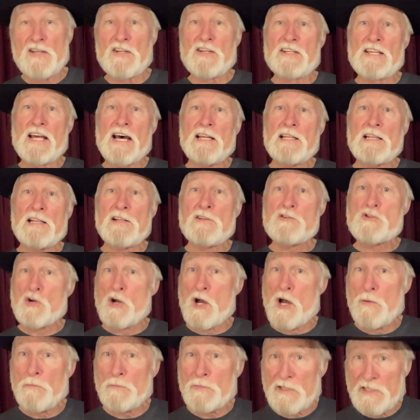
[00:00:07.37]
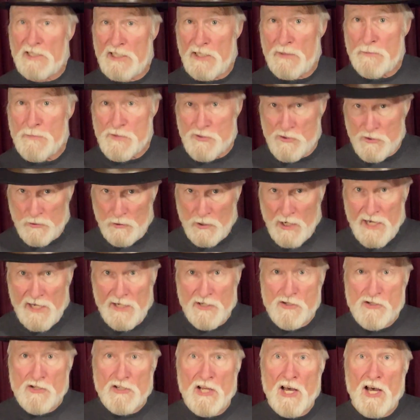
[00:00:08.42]
Donald Trump keeps
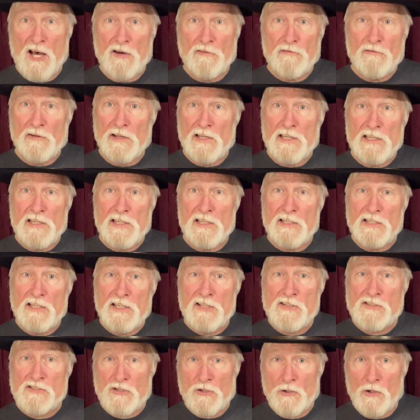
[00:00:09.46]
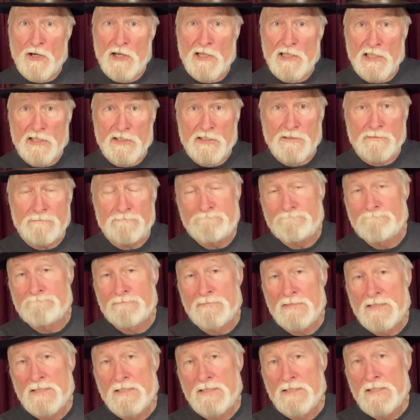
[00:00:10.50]
strange stuff in his toilet
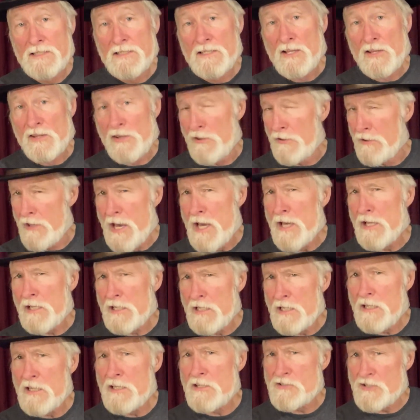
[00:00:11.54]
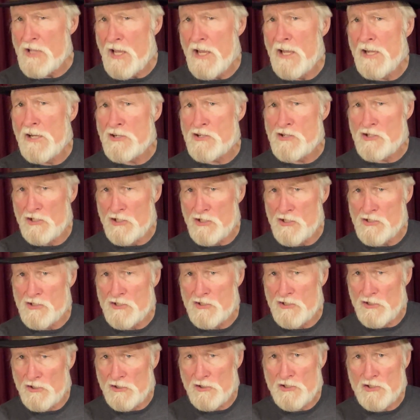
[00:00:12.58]
that he's anxious
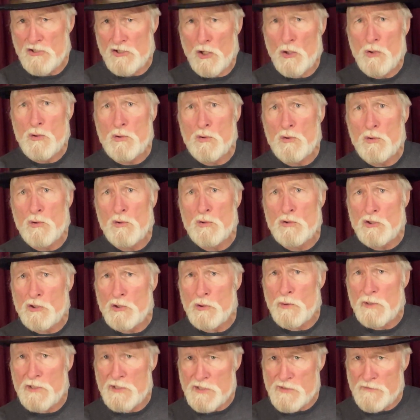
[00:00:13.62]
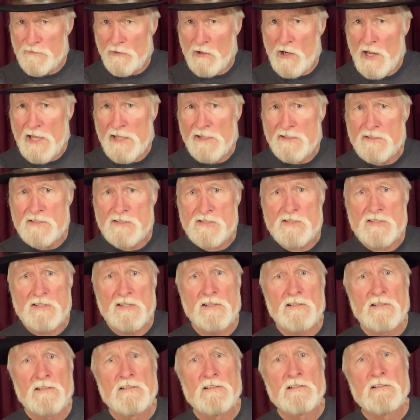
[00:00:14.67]
to show to his friends.
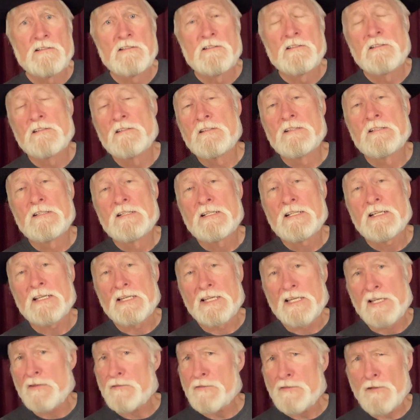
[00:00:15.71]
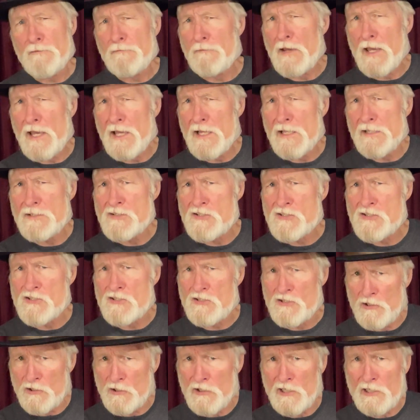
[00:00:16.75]
If the feds
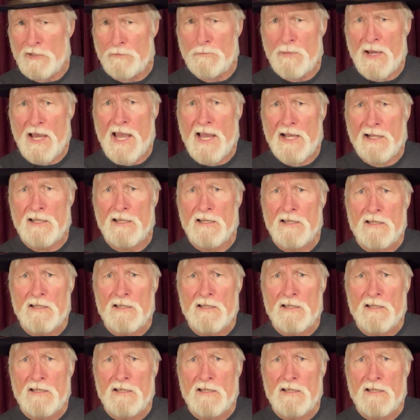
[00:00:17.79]
took it back,